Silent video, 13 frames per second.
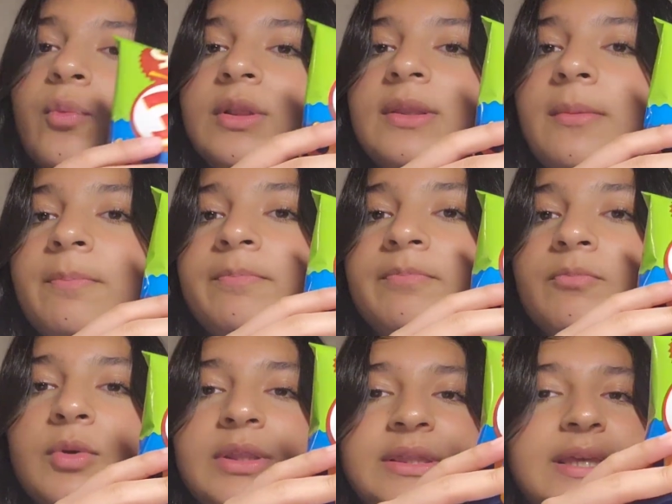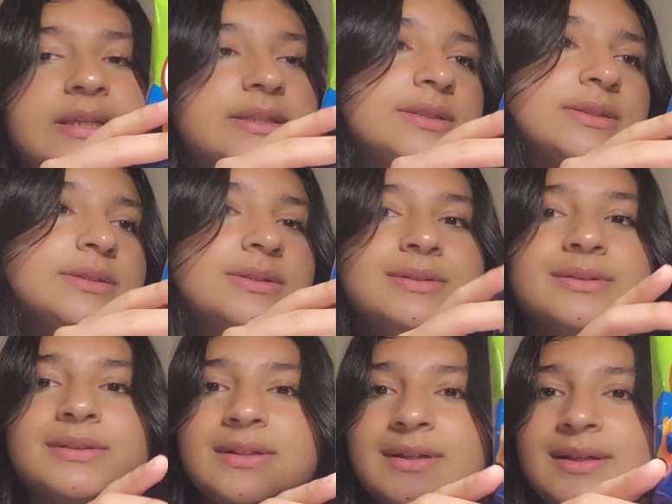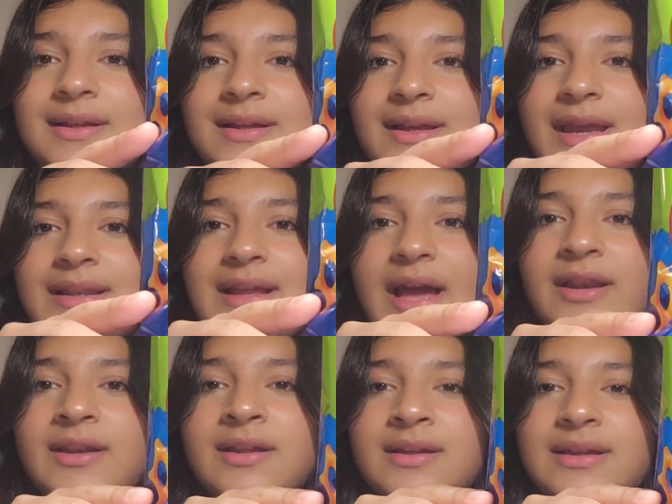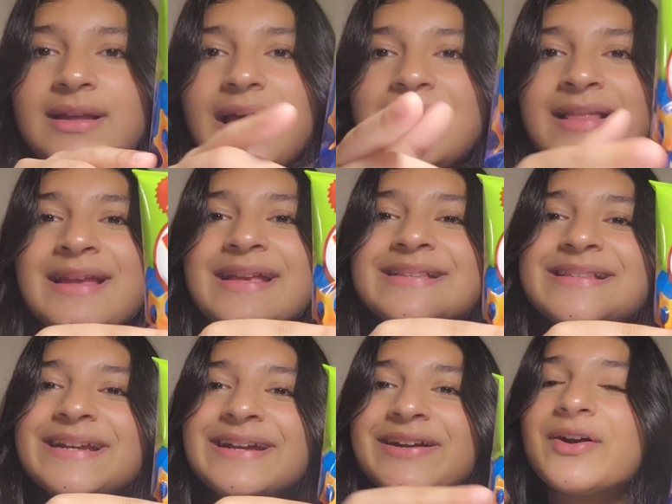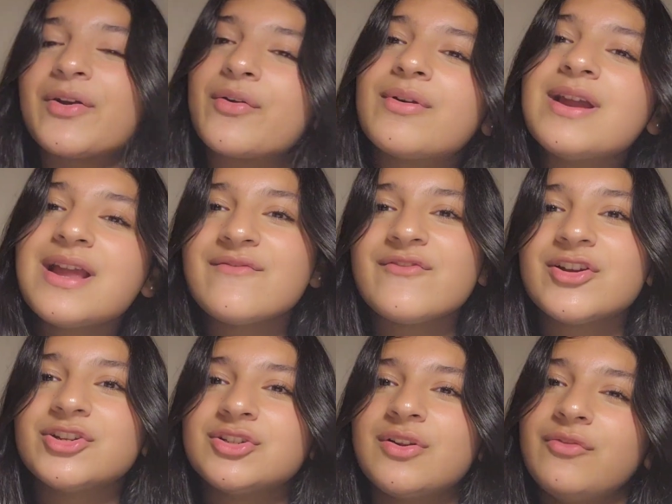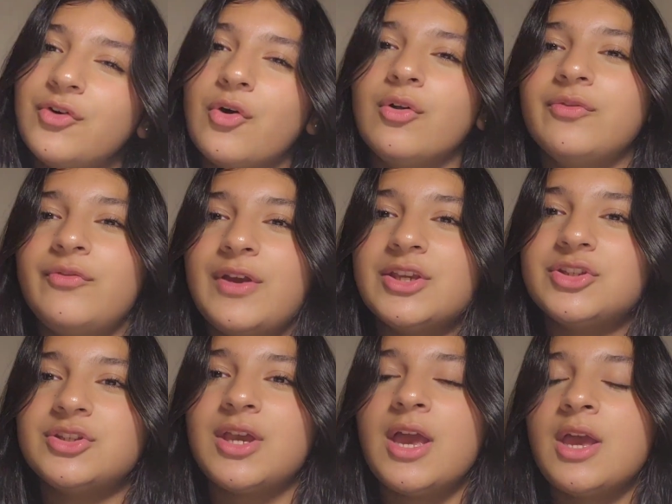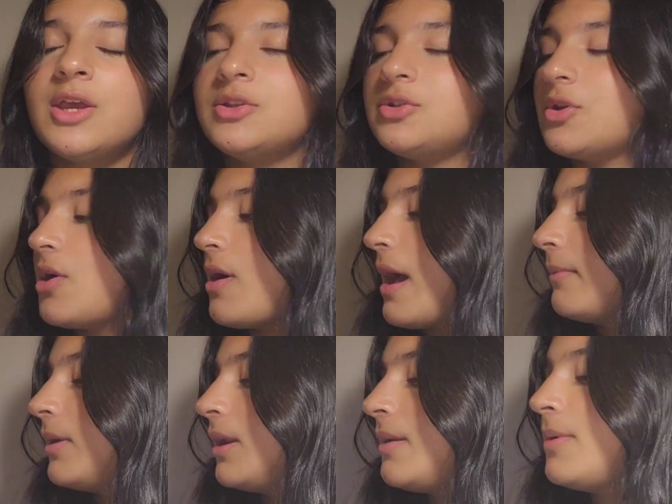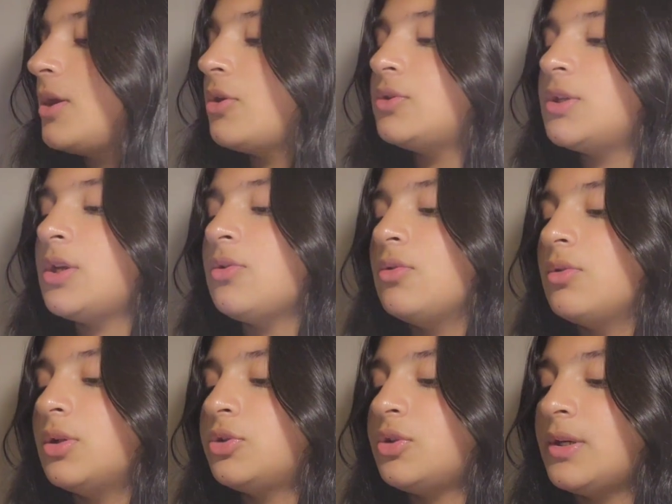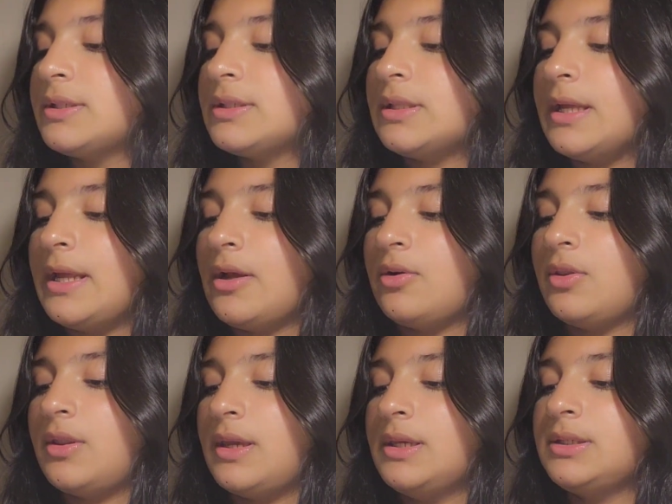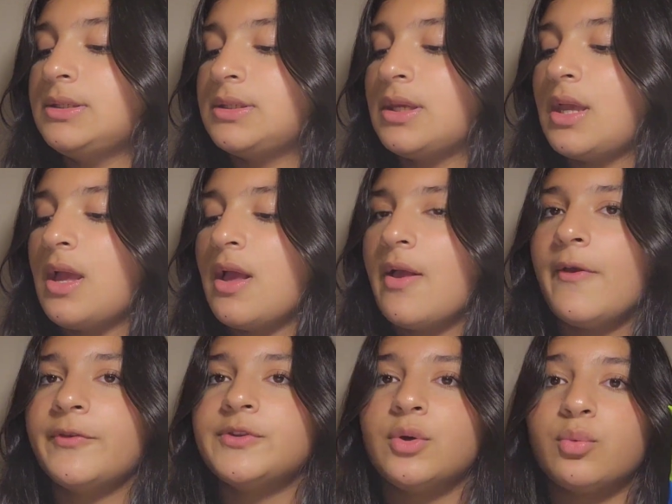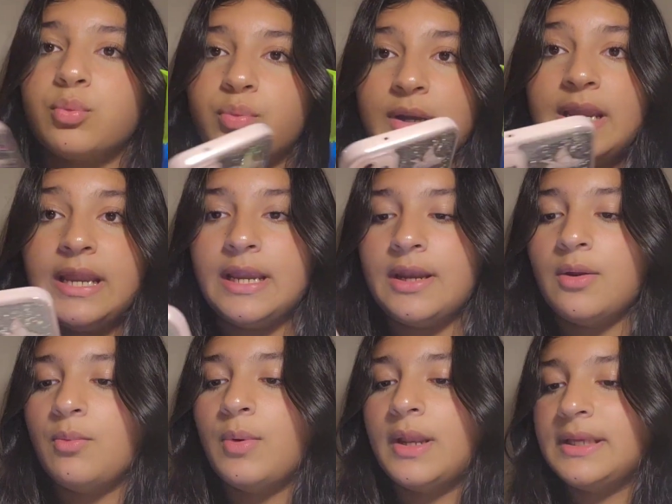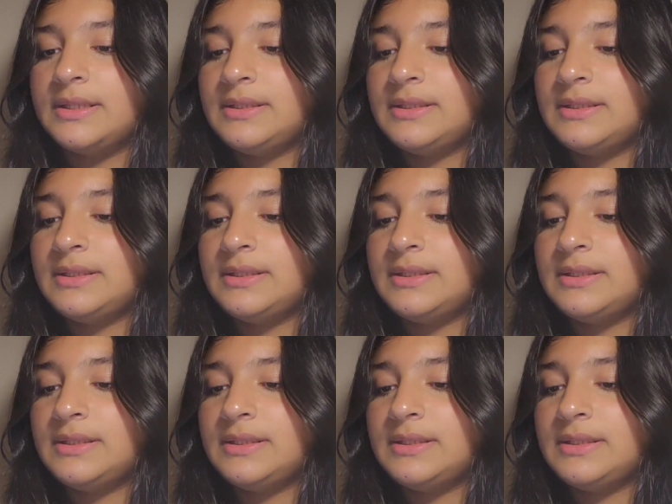with the with this. It kind of, I think it's like a Korean version of goldfish. So I'm going to be using Google Translate on this to read what it